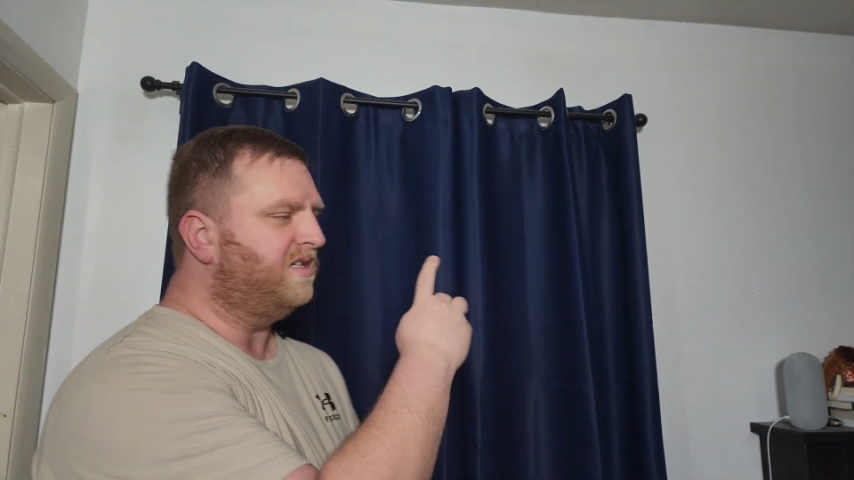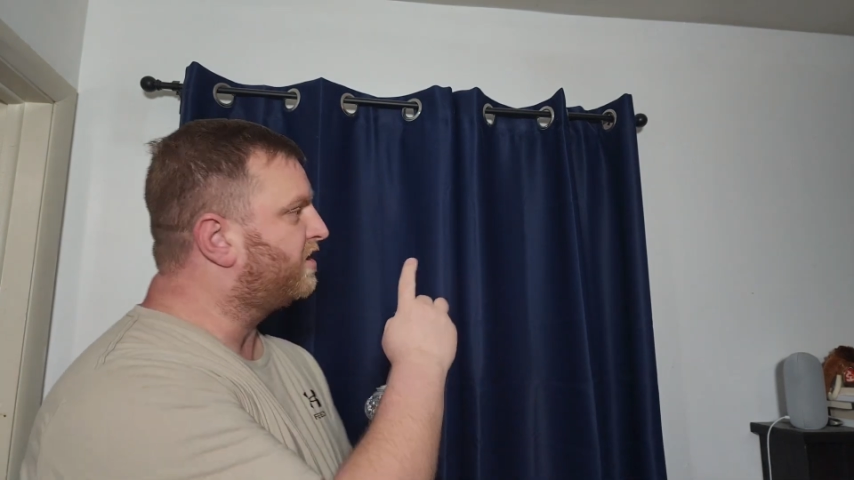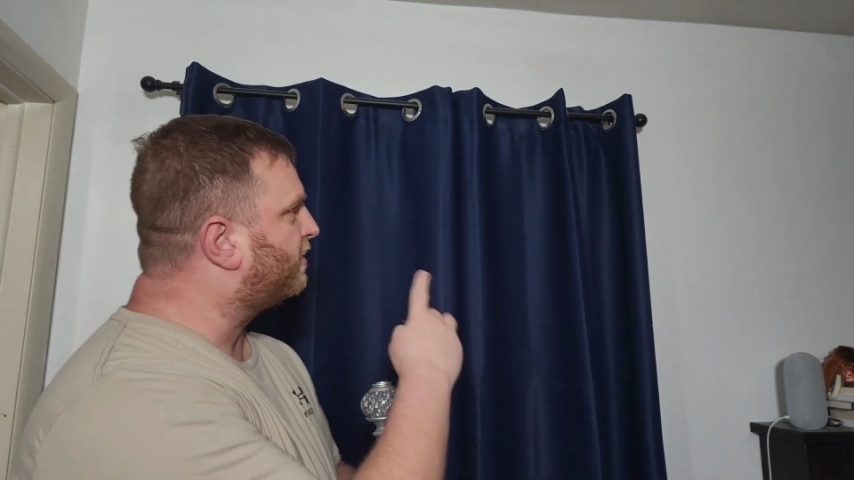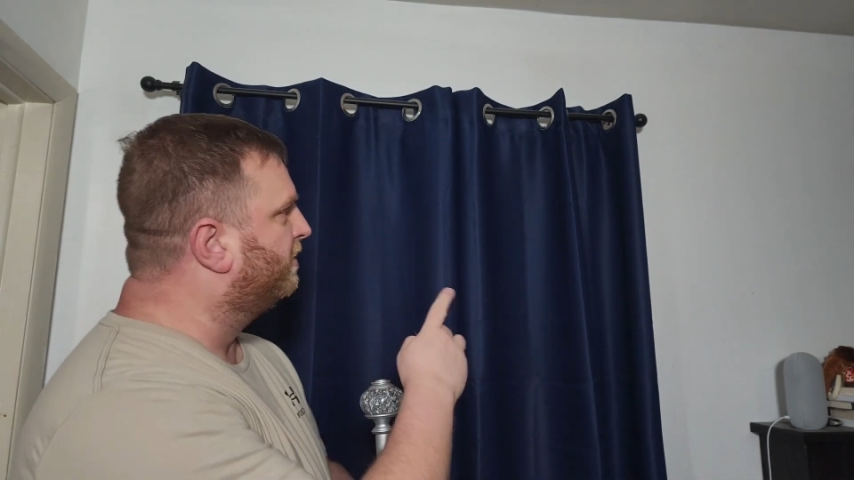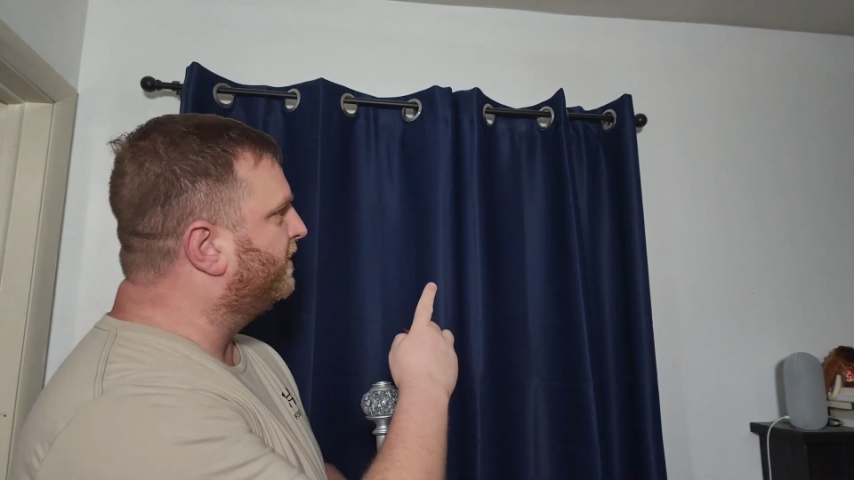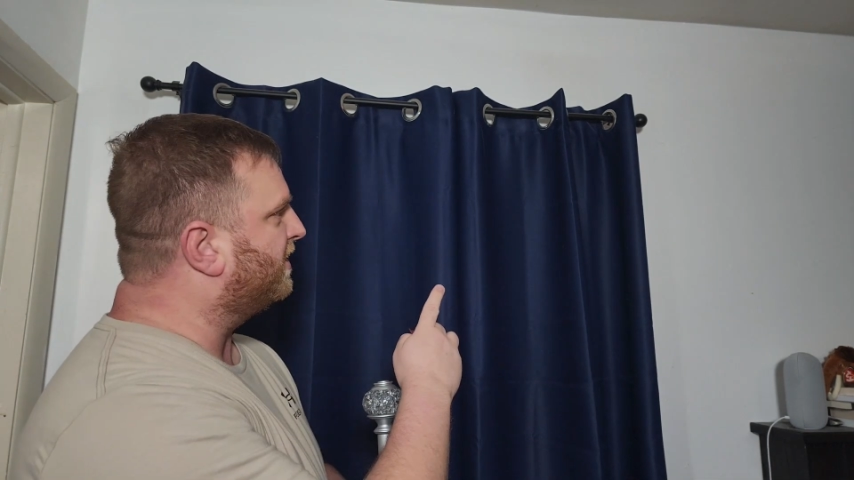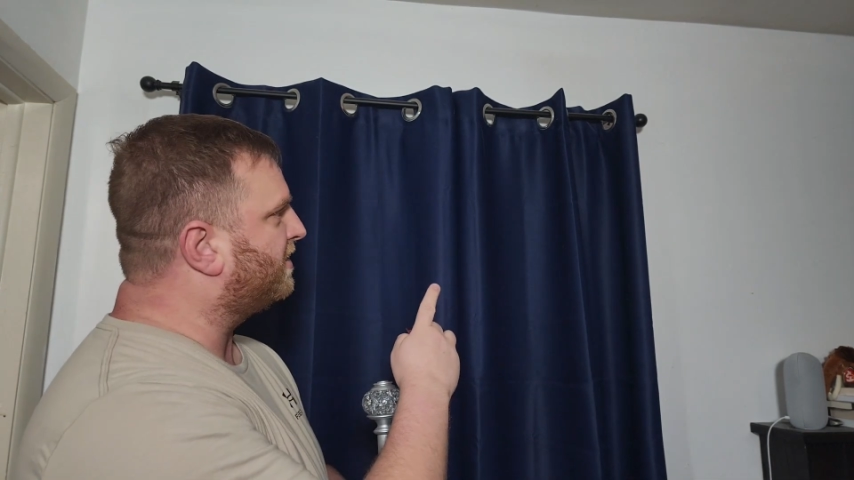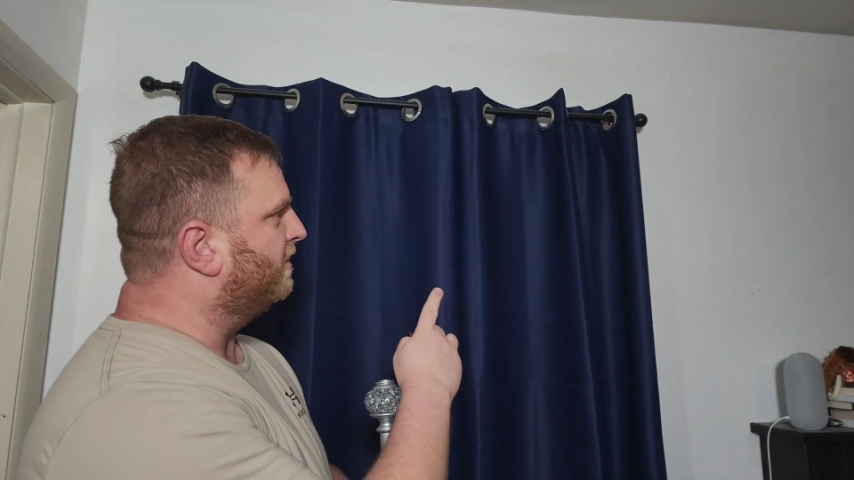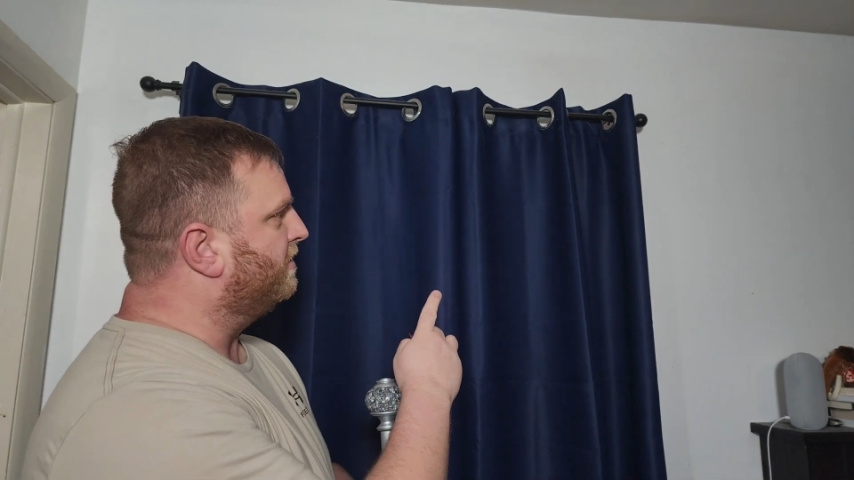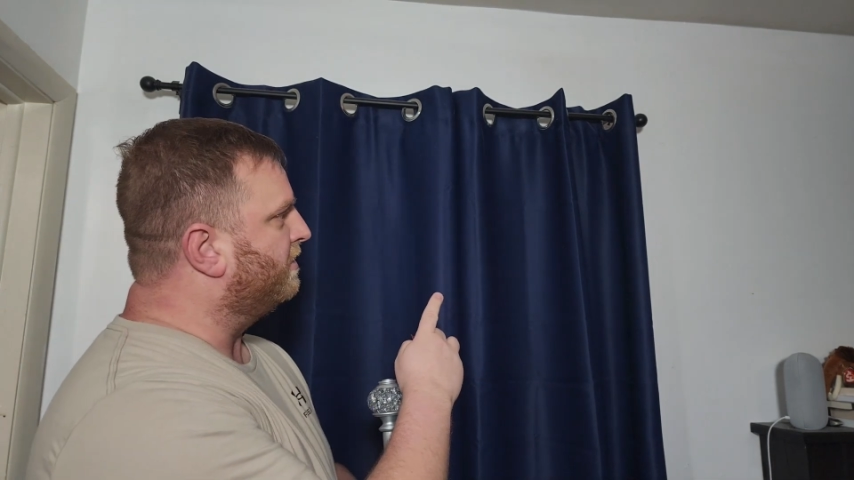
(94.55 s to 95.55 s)
screw
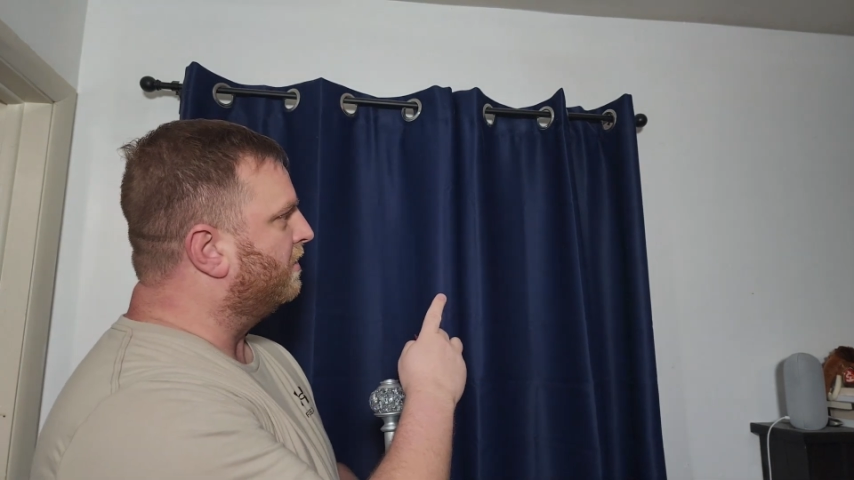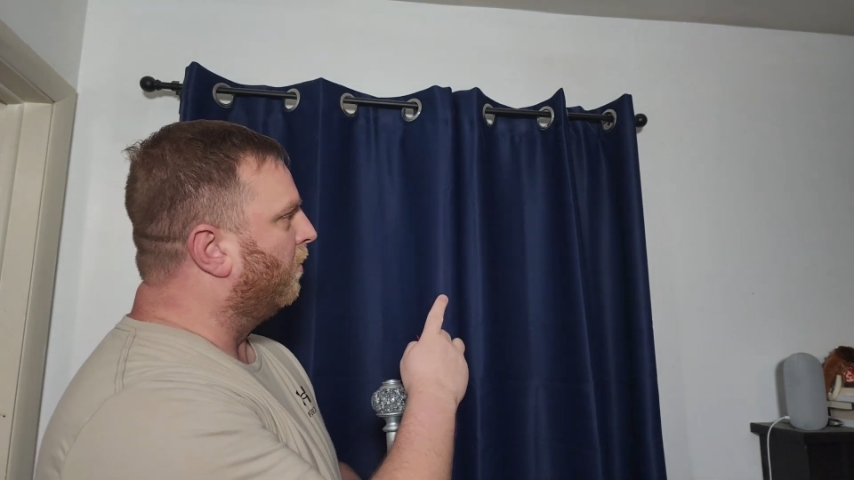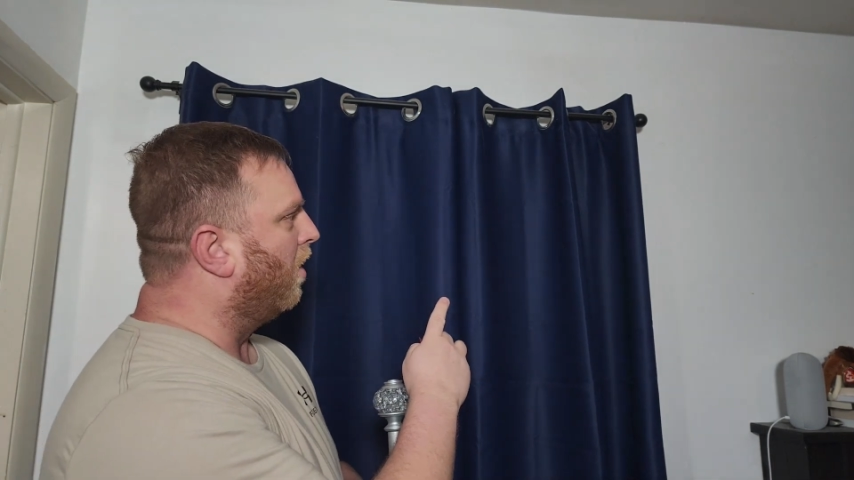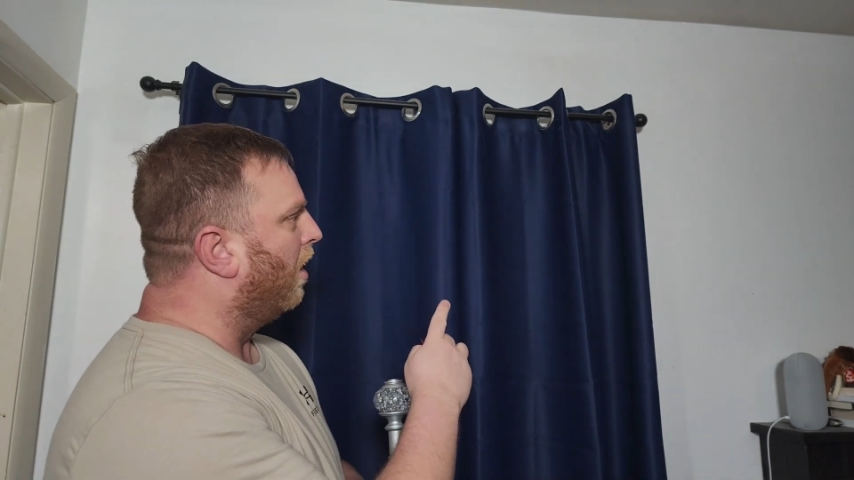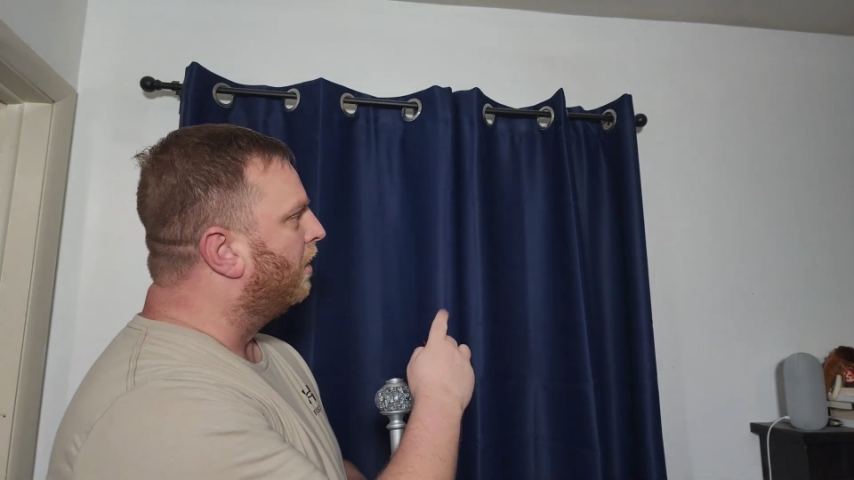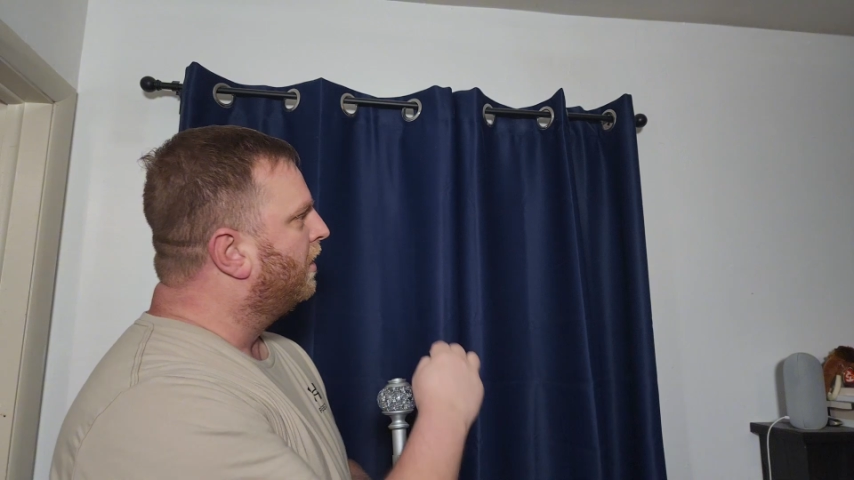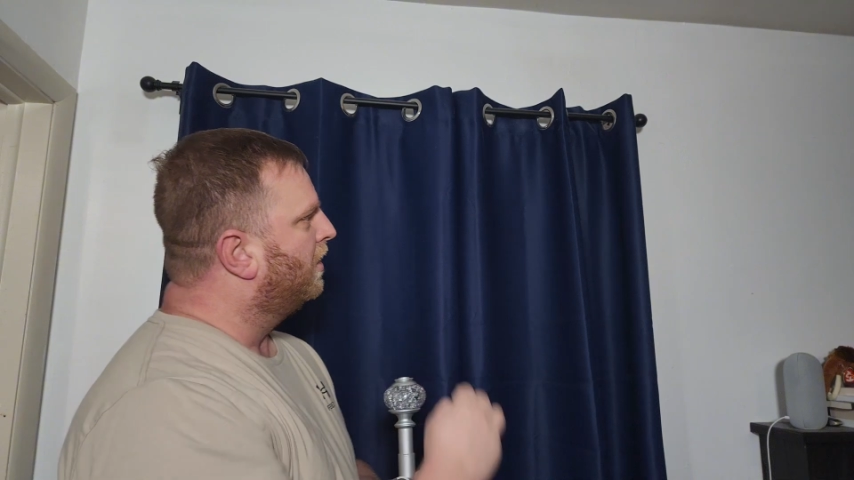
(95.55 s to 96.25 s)
this into your wall.